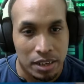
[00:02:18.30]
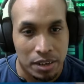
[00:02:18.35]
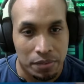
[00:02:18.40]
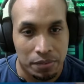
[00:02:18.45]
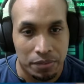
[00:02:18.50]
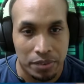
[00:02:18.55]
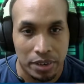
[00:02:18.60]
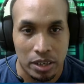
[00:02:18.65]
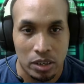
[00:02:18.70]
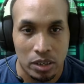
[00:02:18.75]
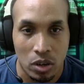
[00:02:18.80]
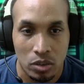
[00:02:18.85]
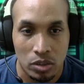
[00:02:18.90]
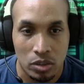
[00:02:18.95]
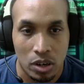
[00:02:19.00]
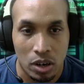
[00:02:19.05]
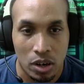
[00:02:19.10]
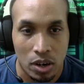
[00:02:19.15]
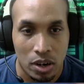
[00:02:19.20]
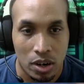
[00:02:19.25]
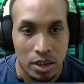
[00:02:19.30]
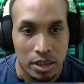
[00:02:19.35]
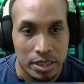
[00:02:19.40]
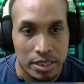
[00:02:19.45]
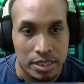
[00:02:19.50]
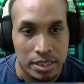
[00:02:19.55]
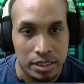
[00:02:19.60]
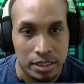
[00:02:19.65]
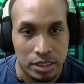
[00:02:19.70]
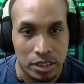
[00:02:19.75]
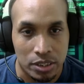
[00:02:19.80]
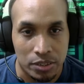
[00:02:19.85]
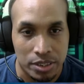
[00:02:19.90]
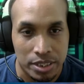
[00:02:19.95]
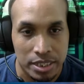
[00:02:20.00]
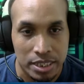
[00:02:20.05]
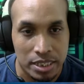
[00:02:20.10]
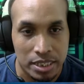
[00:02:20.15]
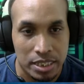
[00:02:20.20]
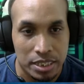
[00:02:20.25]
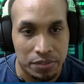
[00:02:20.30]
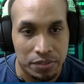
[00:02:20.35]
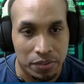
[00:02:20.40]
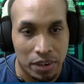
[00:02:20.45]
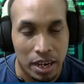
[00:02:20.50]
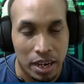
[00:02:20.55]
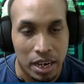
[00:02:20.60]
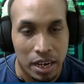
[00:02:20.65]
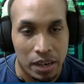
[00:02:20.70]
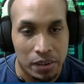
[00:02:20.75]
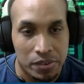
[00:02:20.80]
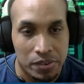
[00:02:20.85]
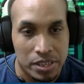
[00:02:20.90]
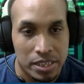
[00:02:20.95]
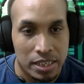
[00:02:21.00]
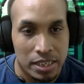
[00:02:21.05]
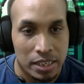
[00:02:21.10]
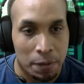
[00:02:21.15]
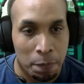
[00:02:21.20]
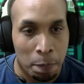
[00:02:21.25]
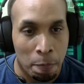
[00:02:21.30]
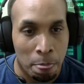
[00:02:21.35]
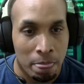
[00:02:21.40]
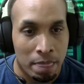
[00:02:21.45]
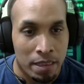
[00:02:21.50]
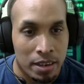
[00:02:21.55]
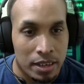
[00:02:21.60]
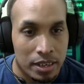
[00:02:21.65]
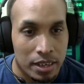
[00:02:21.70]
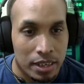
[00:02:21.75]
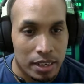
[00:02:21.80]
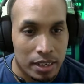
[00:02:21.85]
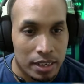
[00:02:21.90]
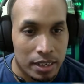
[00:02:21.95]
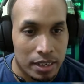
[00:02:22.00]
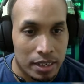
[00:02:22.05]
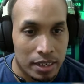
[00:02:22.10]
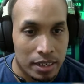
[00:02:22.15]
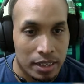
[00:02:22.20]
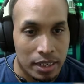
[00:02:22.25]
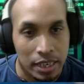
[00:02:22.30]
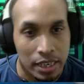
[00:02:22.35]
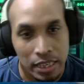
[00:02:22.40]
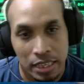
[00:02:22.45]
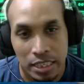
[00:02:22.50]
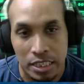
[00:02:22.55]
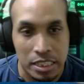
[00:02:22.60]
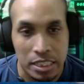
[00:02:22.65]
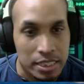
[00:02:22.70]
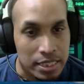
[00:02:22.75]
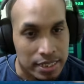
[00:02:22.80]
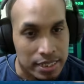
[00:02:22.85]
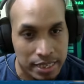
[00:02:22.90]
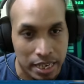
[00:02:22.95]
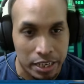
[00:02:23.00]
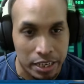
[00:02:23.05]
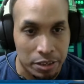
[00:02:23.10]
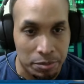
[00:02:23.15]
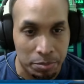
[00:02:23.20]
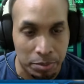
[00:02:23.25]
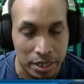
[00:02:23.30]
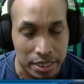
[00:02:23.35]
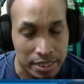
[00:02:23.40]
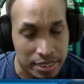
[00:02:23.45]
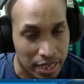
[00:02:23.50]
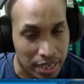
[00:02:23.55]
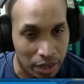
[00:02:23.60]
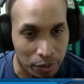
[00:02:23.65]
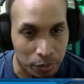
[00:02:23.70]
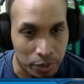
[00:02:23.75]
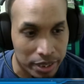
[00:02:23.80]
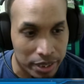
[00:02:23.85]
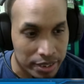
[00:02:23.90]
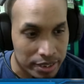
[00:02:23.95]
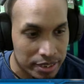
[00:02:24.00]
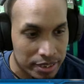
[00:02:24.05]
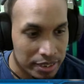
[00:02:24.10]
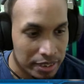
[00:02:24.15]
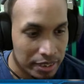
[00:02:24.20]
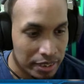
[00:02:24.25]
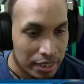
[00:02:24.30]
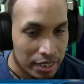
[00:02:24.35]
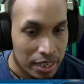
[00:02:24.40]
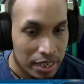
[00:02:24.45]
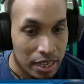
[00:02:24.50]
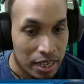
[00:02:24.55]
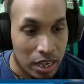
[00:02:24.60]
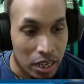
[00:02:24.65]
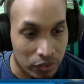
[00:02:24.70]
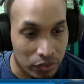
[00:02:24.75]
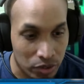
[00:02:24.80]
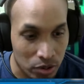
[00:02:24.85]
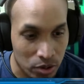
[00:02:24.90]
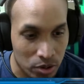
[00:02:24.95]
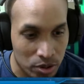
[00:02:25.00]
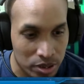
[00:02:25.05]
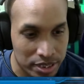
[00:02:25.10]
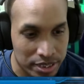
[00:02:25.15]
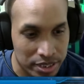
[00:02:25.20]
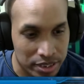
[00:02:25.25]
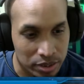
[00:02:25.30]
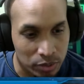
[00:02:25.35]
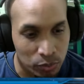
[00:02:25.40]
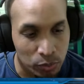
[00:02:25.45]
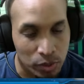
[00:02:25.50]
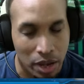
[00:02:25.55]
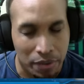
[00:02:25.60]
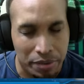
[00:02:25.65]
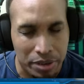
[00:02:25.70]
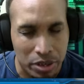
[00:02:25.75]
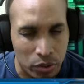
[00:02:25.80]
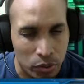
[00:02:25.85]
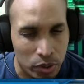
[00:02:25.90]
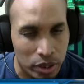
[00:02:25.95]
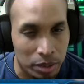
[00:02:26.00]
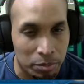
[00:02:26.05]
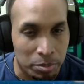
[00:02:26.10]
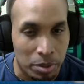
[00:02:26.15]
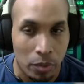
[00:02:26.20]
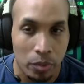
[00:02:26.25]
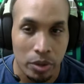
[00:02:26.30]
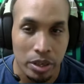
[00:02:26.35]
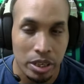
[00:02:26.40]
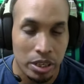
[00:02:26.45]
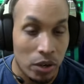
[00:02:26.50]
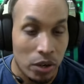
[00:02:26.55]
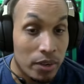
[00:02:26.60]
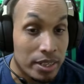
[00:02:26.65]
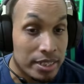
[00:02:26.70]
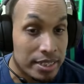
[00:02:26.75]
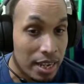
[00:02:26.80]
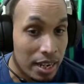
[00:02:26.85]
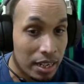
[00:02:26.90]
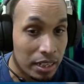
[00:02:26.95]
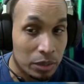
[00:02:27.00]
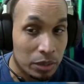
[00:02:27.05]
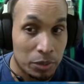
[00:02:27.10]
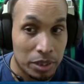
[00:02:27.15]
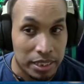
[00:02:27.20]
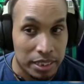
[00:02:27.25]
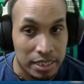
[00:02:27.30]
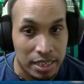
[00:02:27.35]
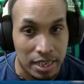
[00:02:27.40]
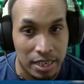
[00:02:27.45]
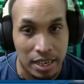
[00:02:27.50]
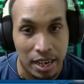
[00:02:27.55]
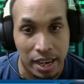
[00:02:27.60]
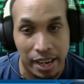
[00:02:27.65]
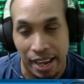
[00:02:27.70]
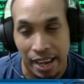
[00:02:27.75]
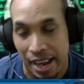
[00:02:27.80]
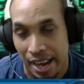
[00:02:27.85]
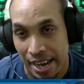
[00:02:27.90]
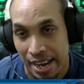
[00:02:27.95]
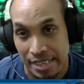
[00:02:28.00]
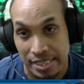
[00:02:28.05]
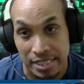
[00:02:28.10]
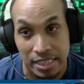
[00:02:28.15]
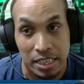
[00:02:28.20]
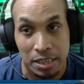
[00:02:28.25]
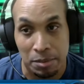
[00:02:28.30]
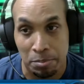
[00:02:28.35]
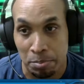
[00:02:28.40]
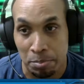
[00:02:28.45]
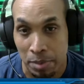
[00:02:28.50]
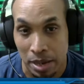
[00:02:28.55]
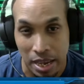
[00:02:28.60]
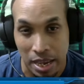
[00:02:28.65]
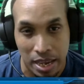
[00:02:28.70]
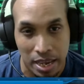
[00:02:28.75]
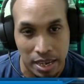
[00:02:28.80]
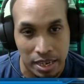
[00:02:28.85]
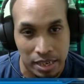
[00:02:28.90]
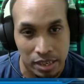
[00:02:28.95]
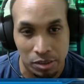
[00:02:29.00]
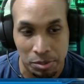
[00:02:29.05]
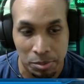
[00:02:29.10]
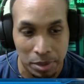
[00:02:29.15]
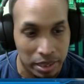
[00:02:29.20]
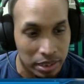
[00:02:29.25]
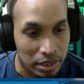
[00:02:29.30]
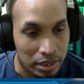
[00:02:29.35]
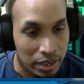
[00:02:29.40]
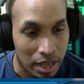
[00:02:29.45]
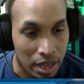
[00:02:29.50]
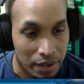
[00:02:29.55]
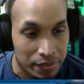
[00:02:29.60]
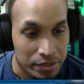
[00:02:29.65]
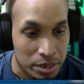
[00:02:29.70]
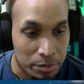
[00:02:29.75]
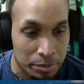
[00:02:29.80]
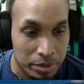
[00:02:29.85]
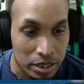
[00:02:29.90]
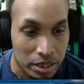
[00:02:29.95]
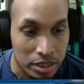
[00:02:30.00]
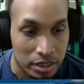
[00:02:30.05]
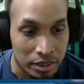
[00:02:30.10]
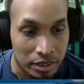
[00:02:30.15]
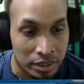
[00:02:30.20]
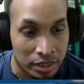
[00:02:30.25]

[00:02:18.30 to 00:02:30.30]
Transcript: very low cards, 6 and 5s, and it's decided to play sideways. Of course, we have a queen, but we don't know exactly what the AI has. It may or may not have something